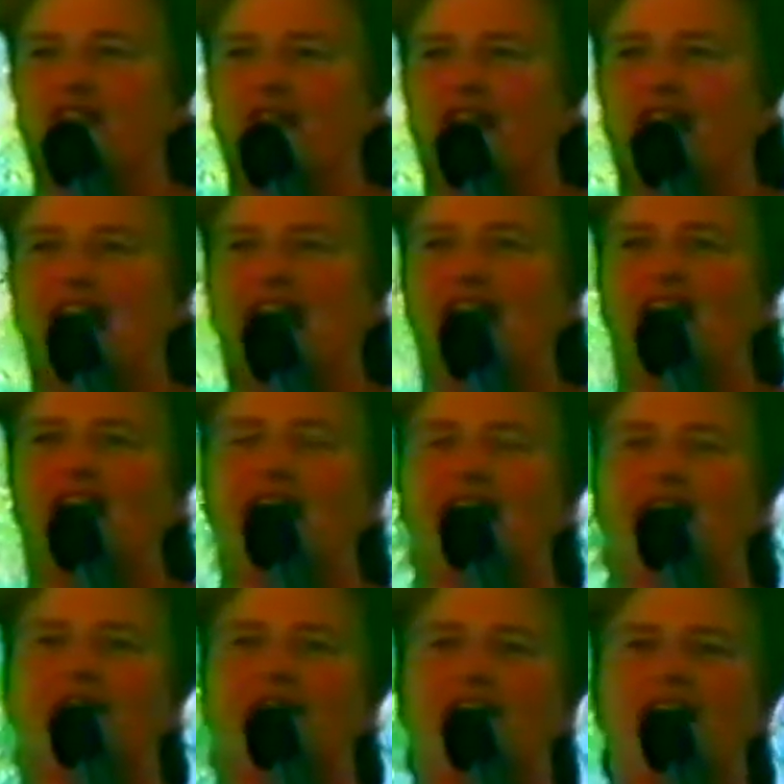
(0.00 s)
in the
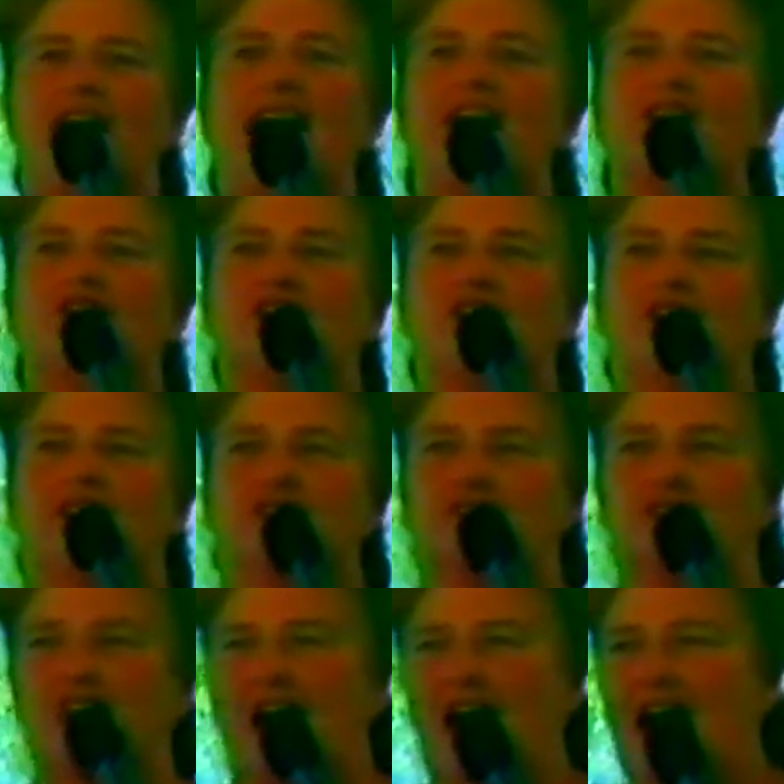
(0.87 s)
healing of
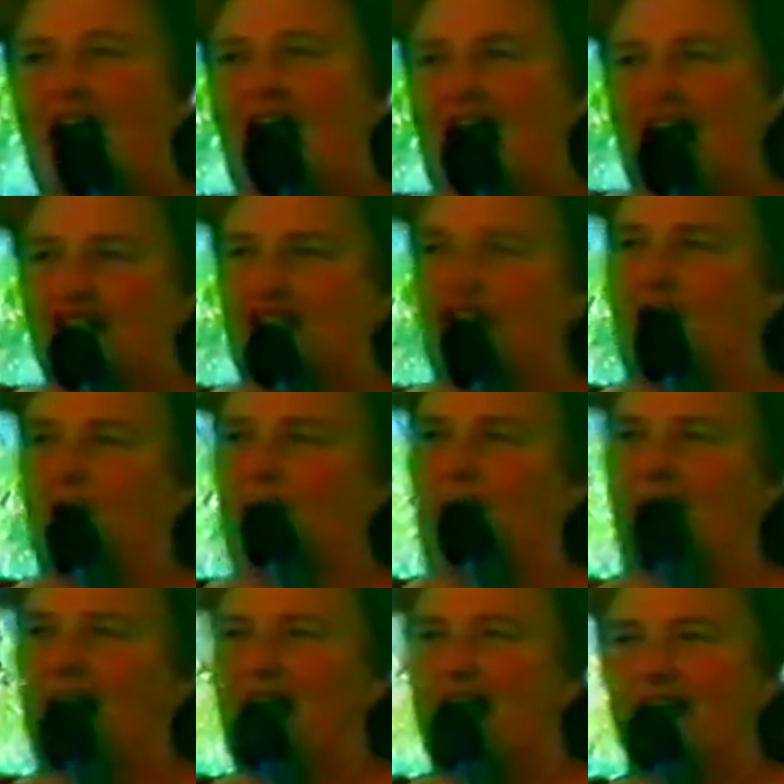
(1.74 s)
nations. She
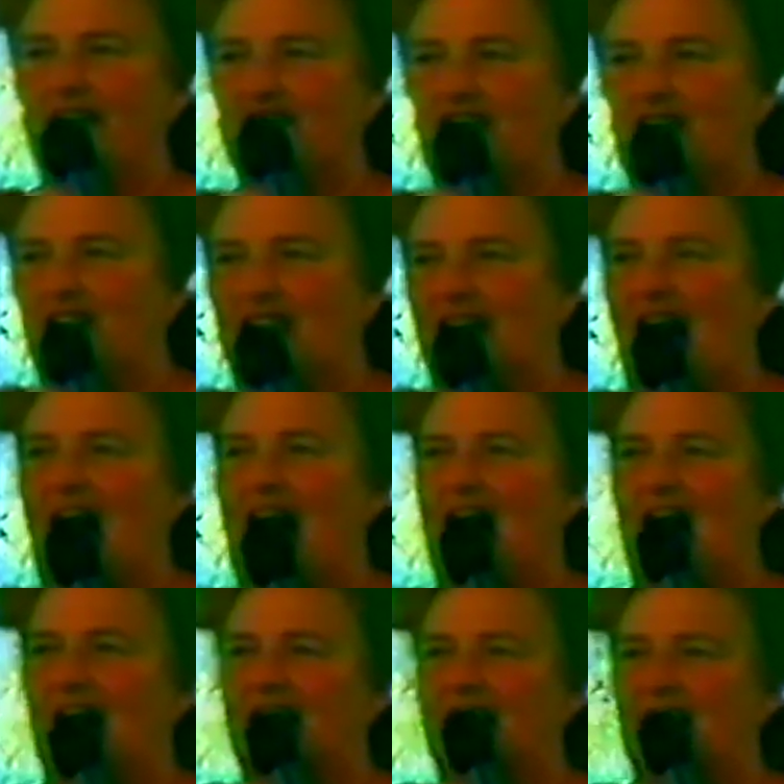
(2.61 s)
believes that
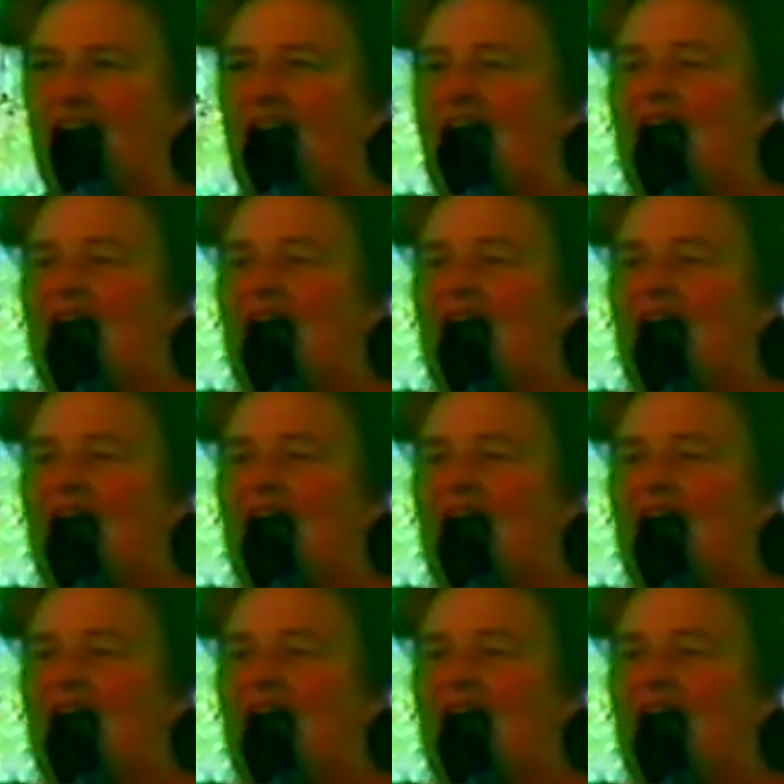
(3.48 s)
God uh,